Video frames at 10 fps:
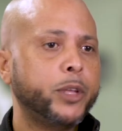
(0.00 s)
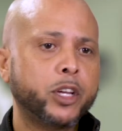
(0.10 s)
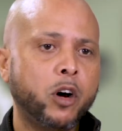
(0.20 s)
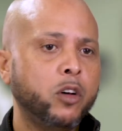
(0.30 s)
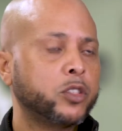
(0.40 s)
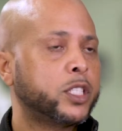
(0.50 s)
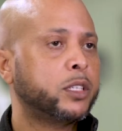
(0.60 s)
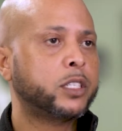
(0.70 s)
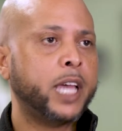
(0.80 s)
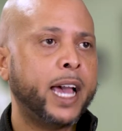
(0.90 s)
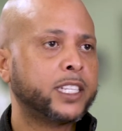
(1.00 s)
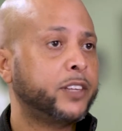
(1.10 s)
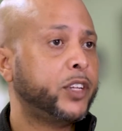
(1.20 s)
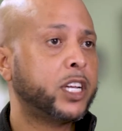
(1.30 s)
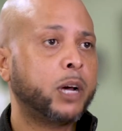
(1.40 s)
He calls to ask
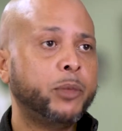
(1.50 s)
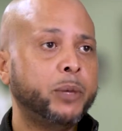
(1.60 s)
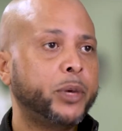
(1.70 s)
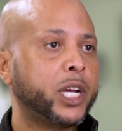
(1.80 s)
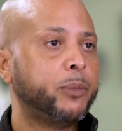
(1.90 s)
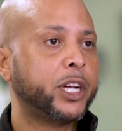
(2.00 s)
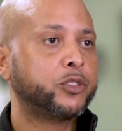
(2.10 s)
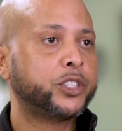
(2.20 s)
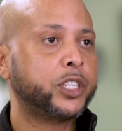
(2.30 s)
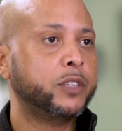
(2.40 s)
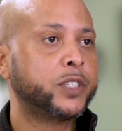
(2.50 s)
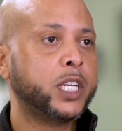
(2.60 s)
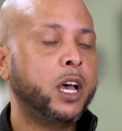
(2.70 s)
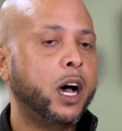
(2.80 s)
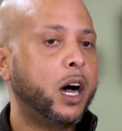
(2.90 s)
if he can come in, pick up extra shifts.
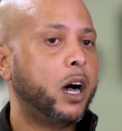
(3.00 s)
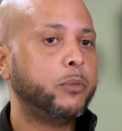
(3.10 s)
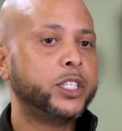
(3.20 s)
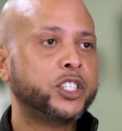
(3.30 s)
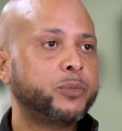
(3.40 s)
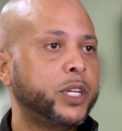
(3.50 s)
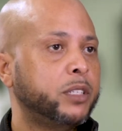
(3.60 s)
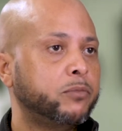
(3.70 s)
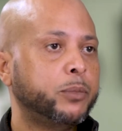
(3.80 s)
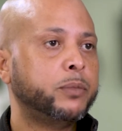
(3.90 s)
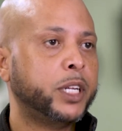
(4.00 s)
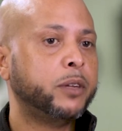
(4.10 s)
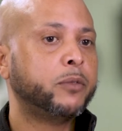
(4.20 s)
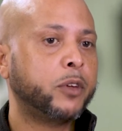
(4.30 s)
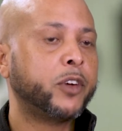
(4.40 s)
Um, he's just been, been a